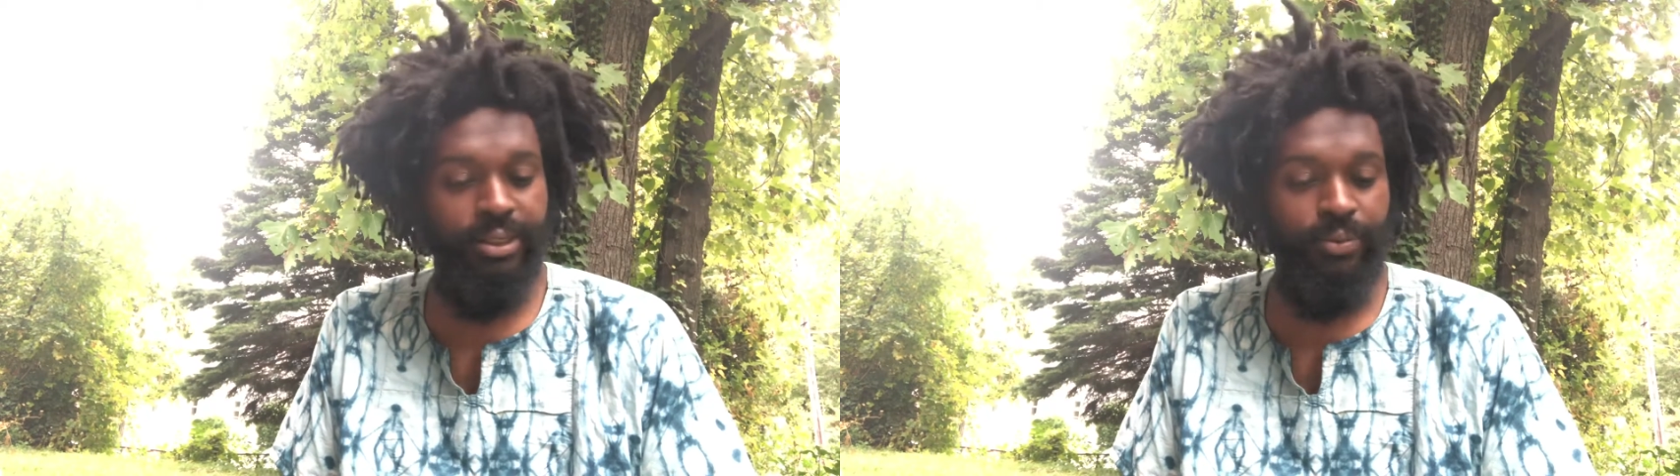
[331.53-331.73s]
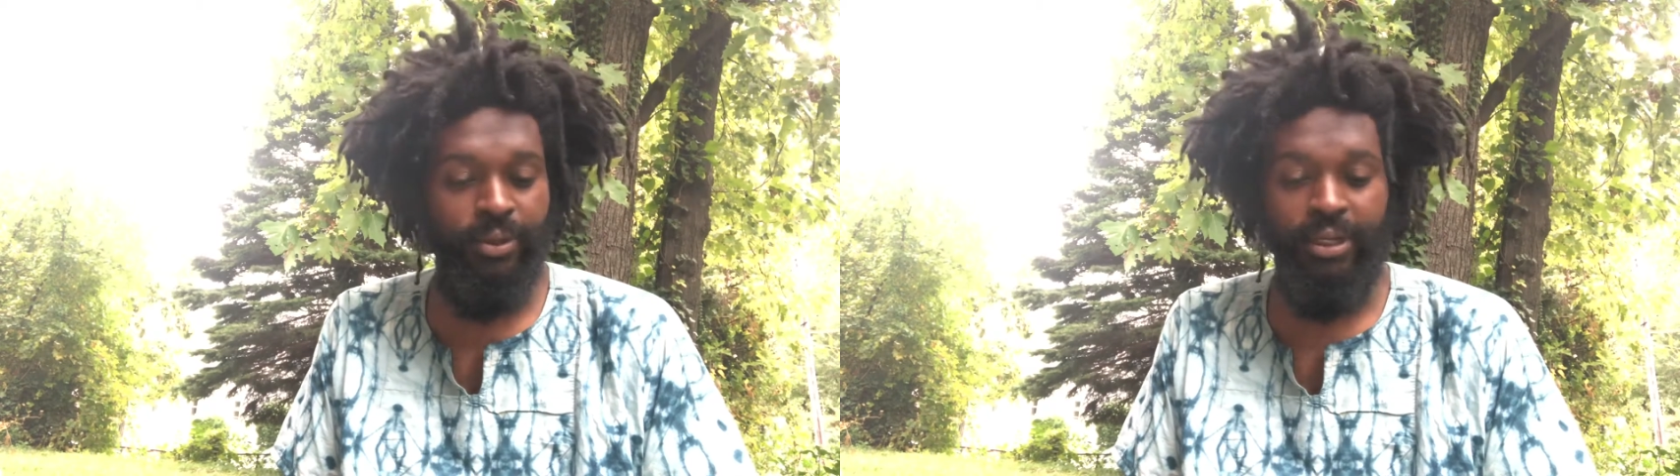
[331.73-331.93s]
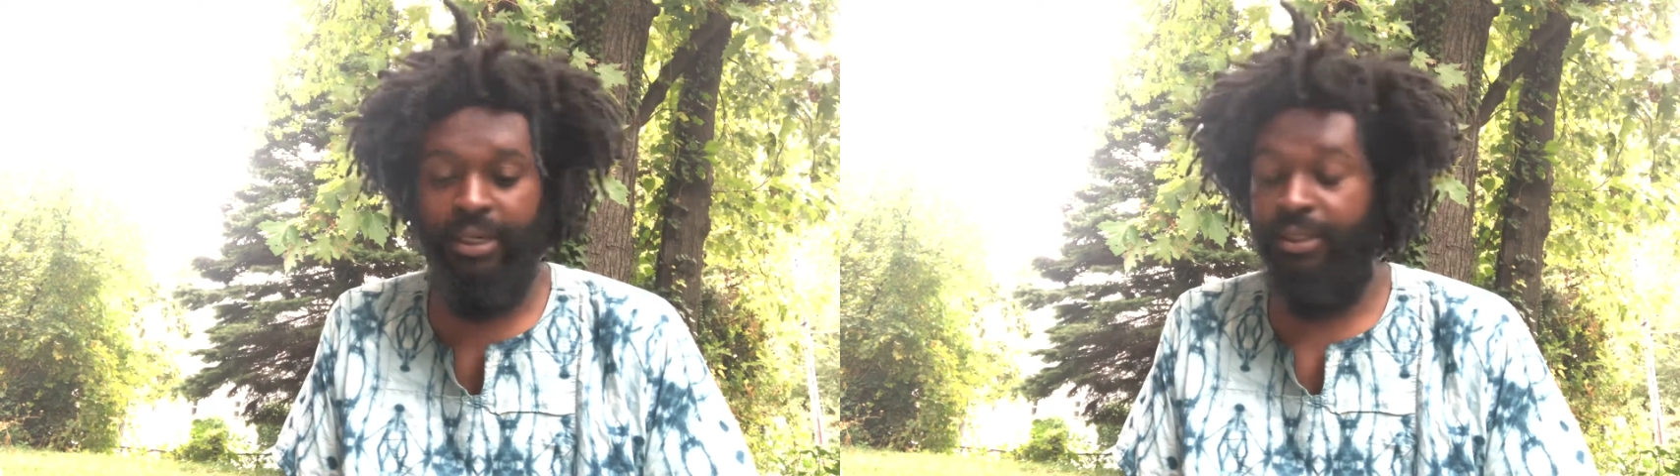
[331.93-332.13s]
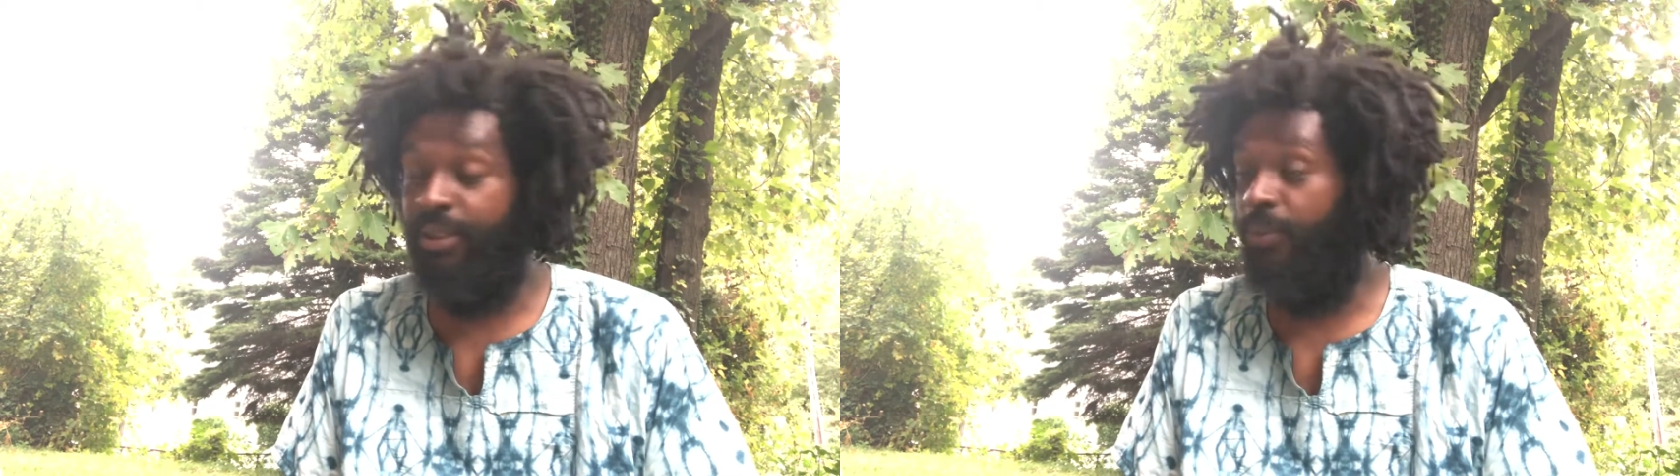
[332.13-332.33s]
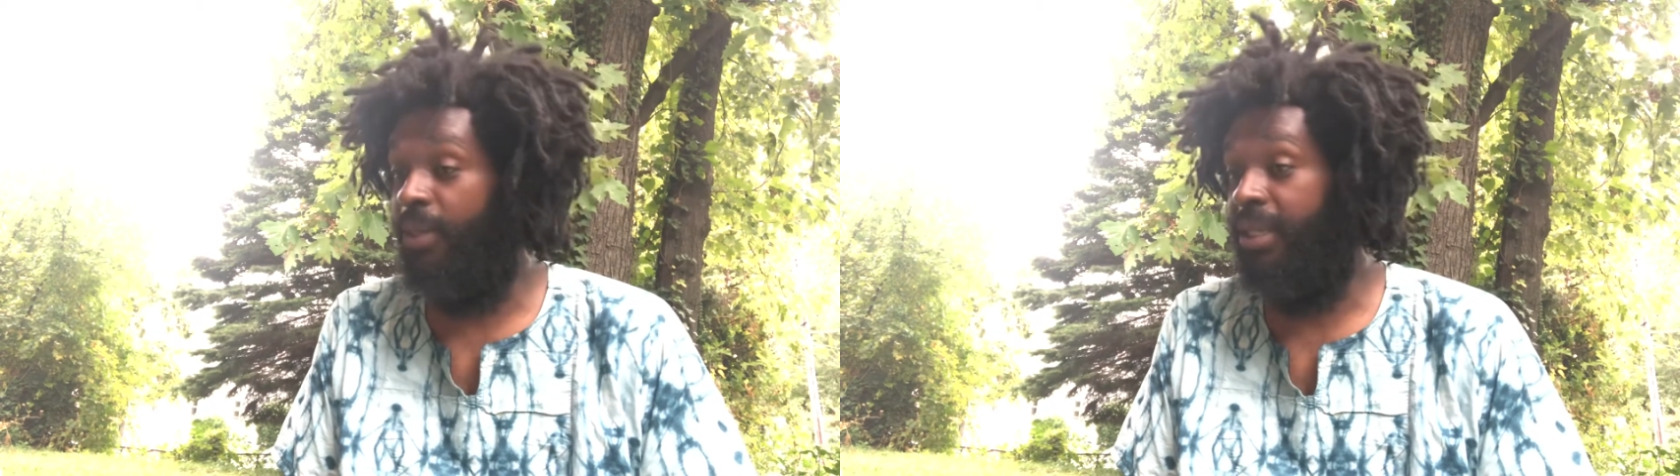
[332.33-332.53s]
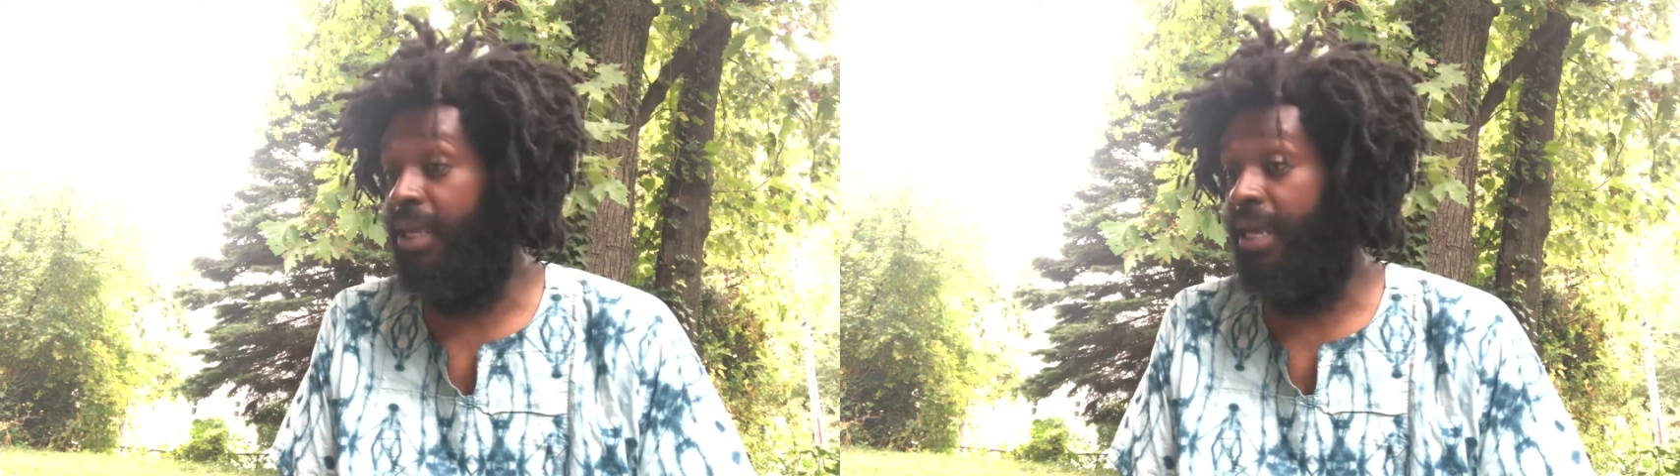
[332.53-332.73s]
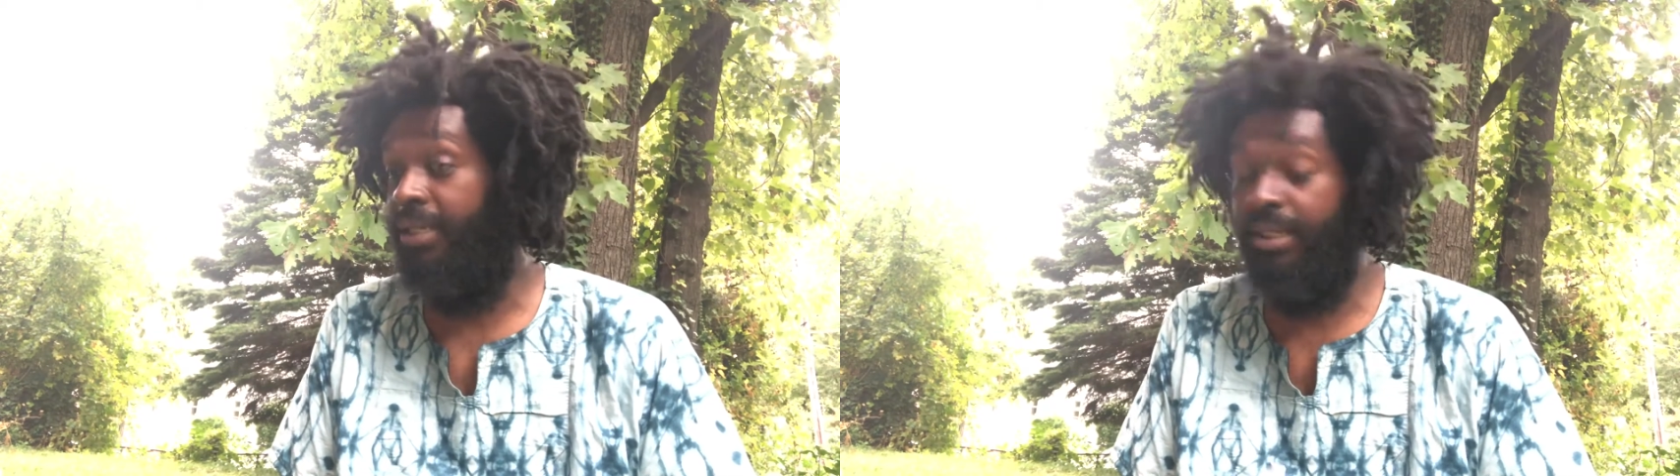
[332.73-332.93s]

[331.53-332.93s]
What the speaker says: and we're going to listen to what he has